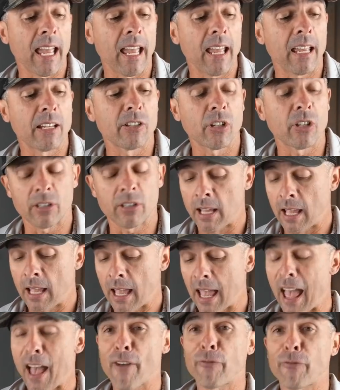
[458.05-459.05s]
hey, just
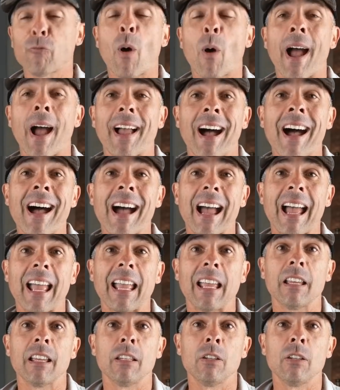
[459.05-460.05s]
FYI,